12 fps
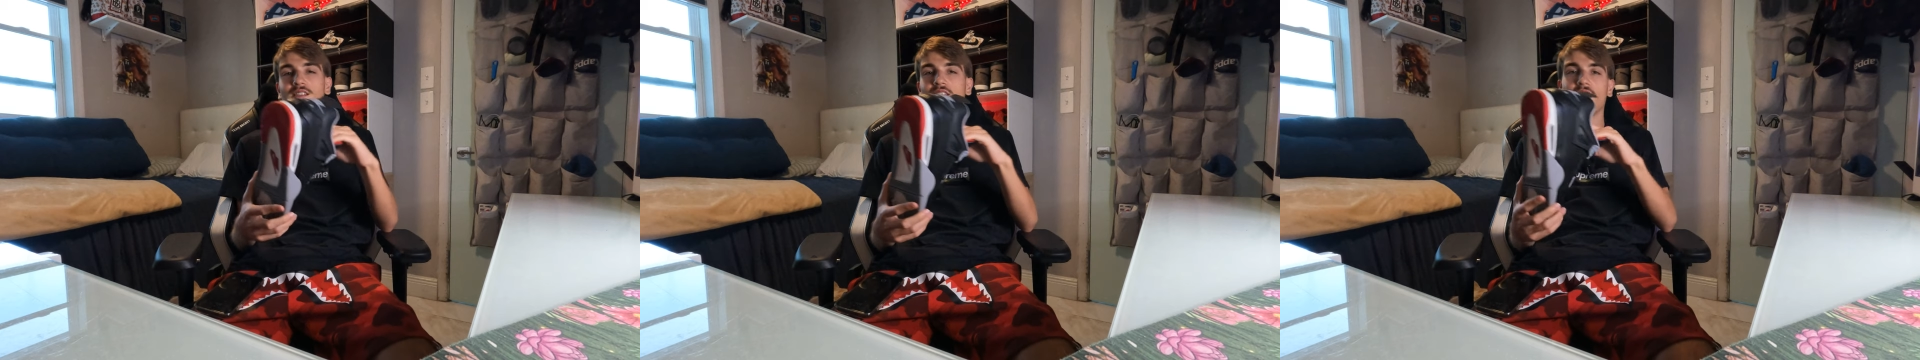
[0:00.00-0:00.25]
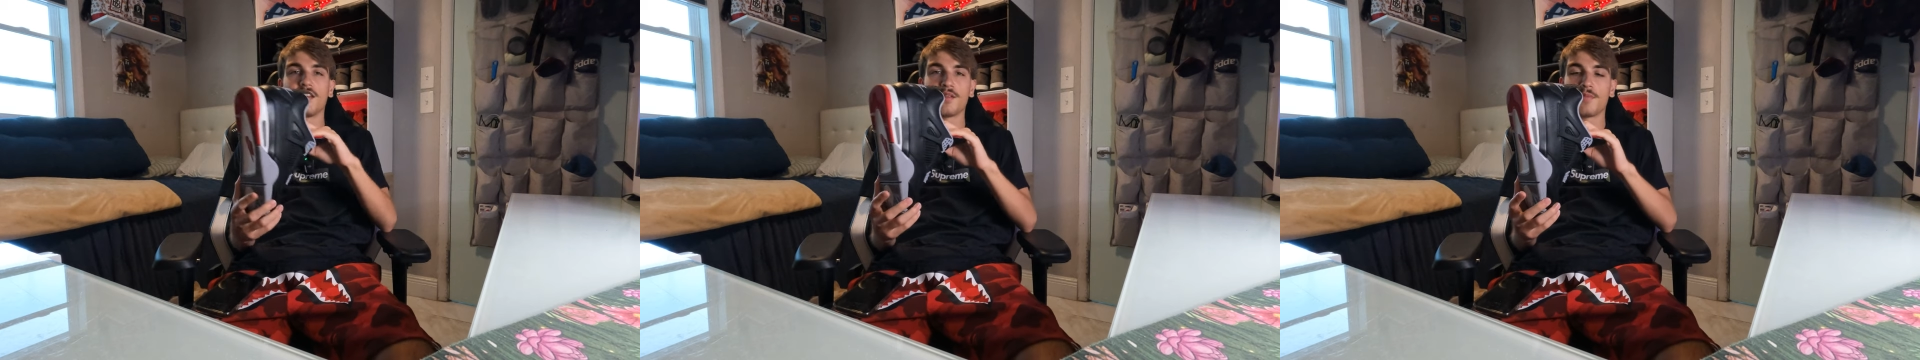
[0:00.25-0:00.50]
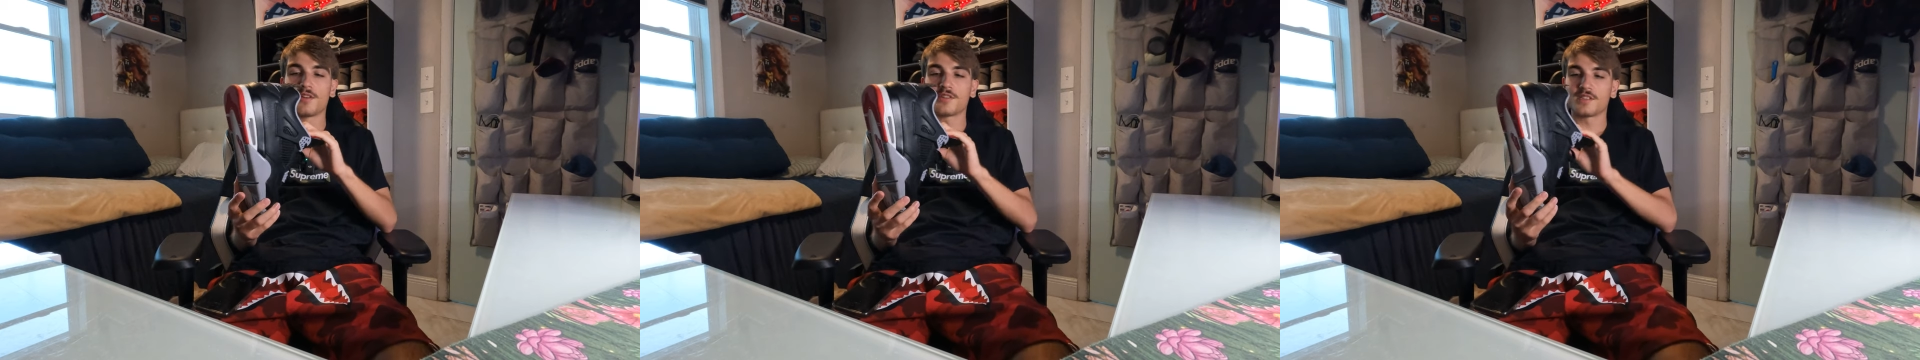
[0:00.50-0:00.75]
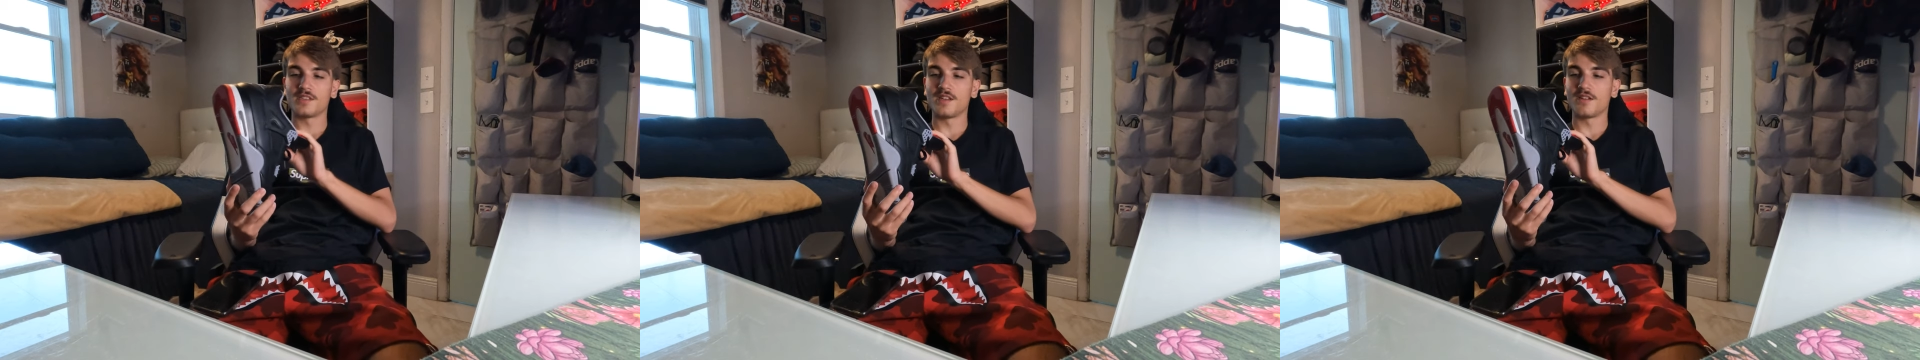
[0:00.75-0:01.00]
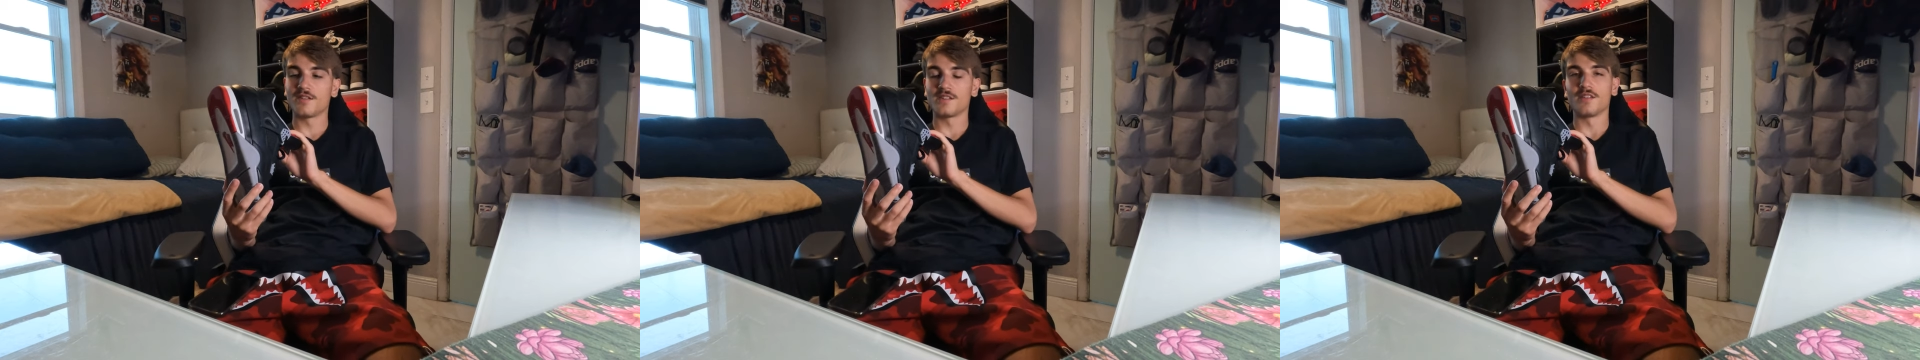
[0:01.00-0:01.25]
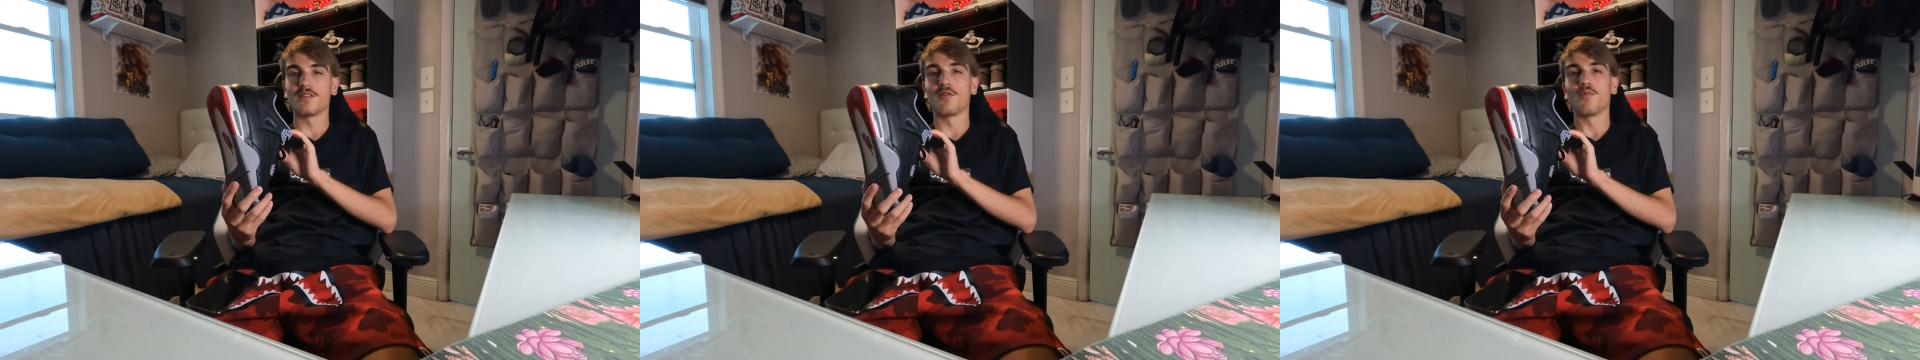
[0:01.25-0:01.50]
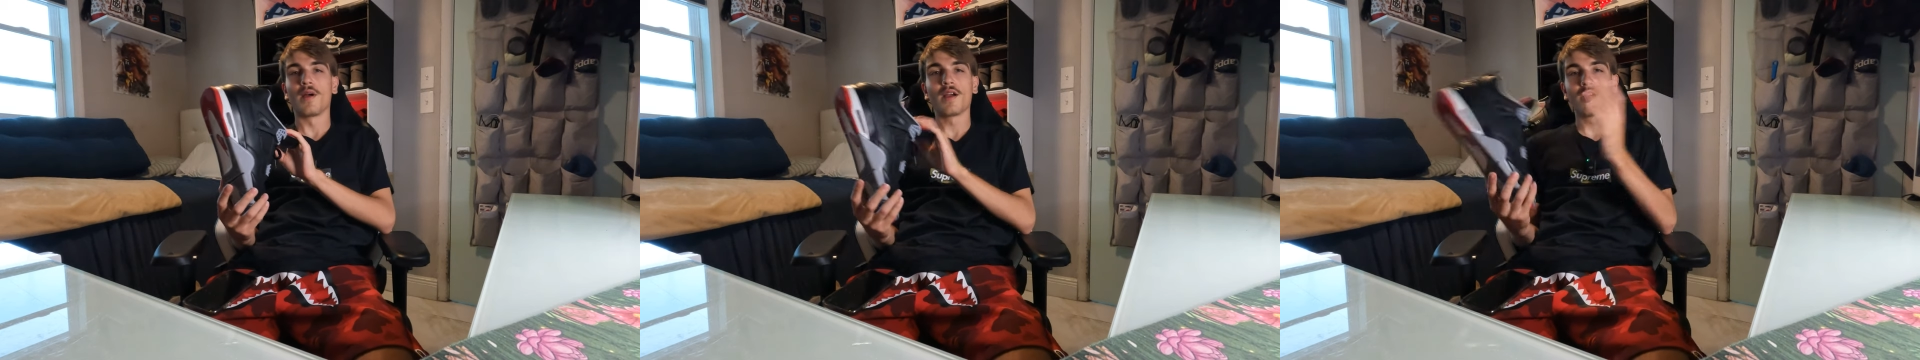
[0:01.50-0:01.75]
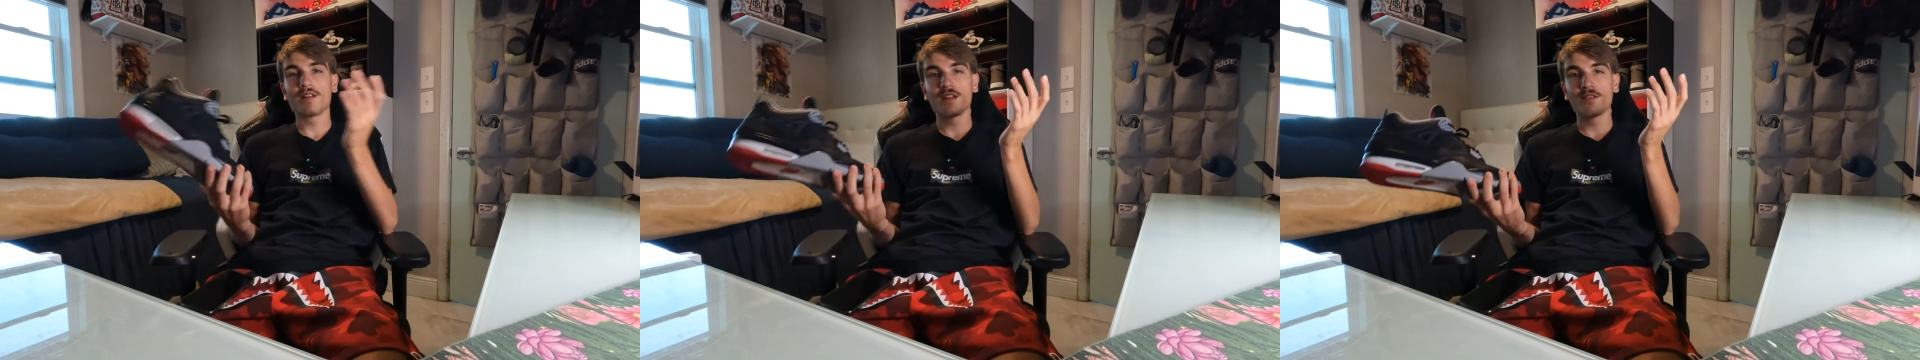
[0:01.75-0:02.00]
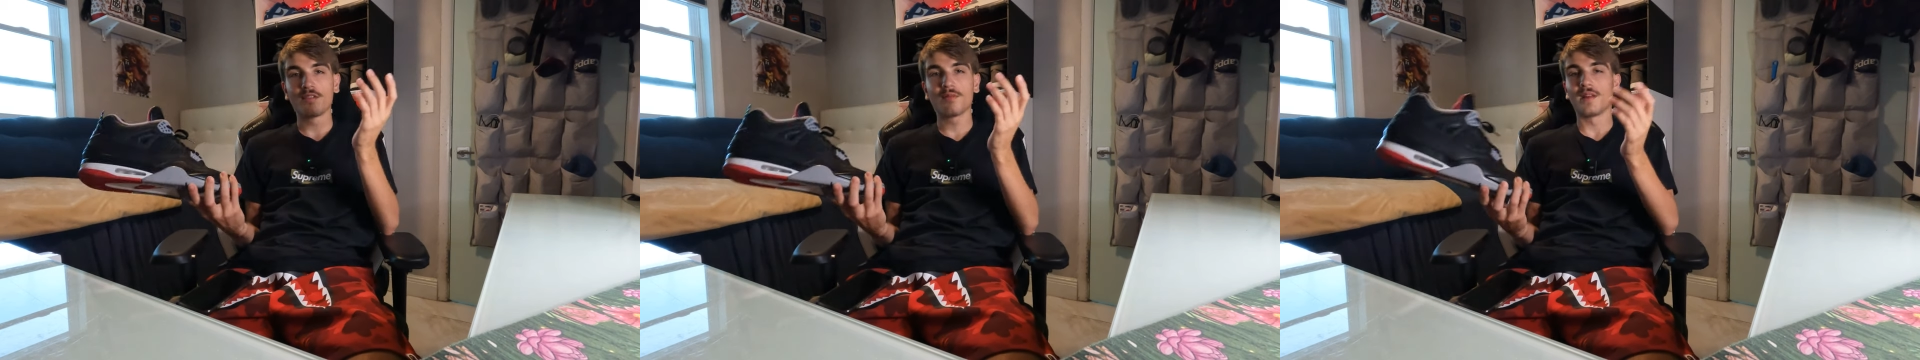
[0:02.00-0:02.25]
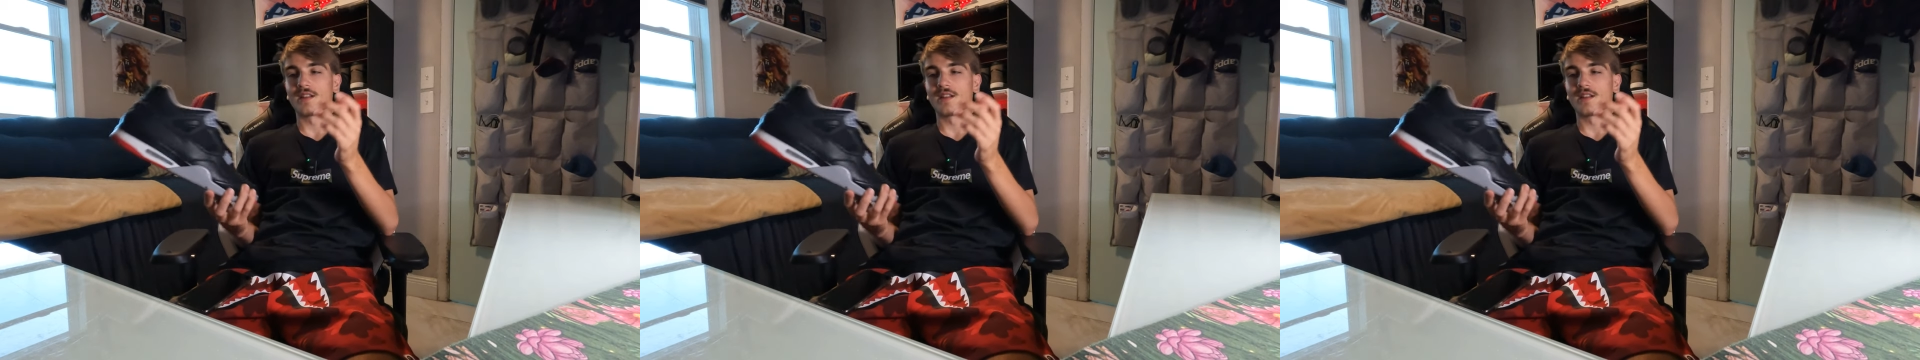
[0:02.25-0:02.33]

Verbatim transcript: selling a bunch of sneakers and you don't wear any of them,